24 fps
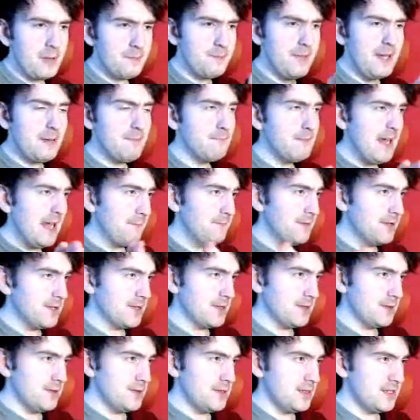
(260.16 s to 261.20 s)
been made
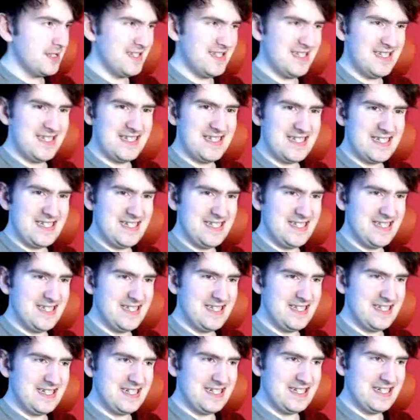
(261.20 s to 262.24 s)
redundant in the
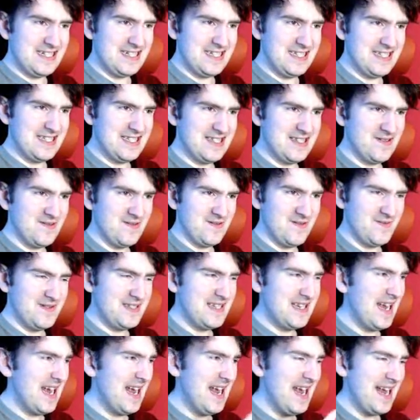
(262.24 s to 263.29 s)
last sort of
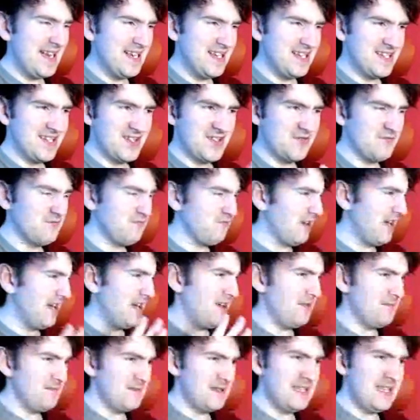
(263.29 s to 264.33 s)
10 to
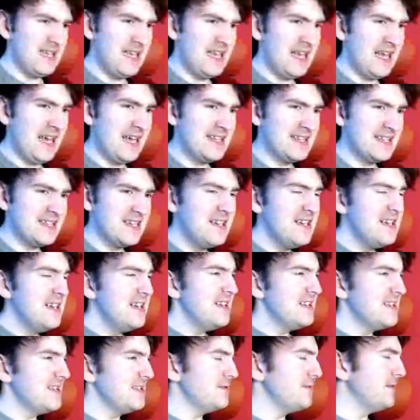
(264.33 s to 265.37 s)
12 years.
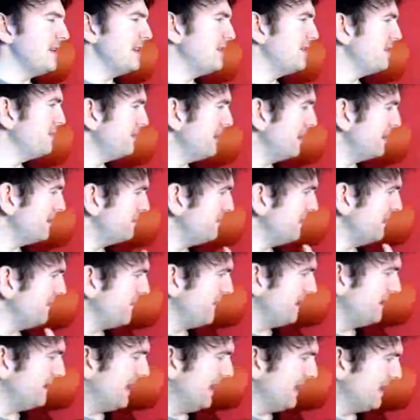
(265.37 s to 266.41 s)
Did we
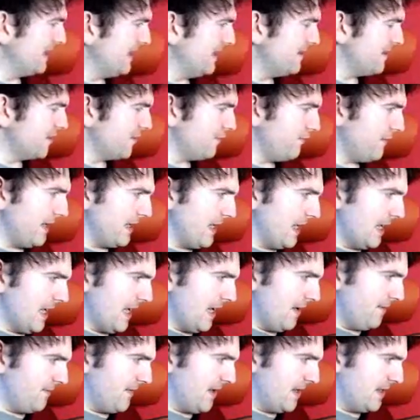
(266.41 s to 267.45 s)
feel like since the
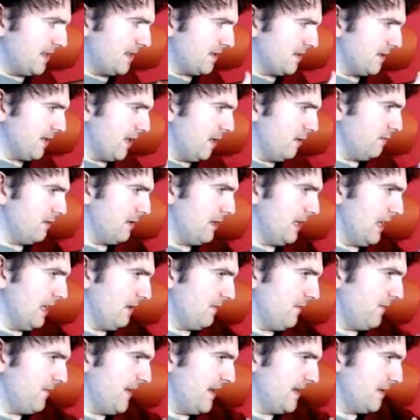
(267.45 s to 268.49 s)
20th it
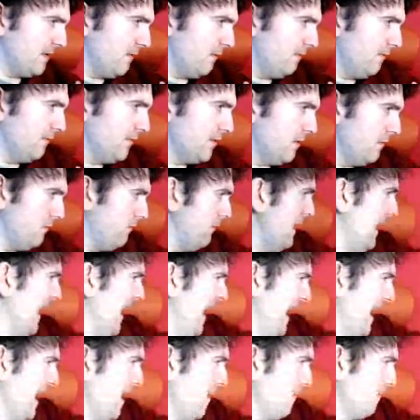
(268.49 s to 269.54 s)
slowly fizzled
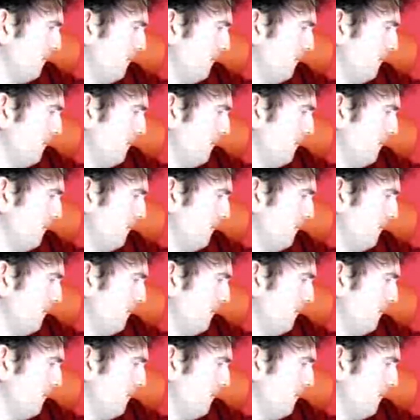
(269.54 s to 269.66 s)
away?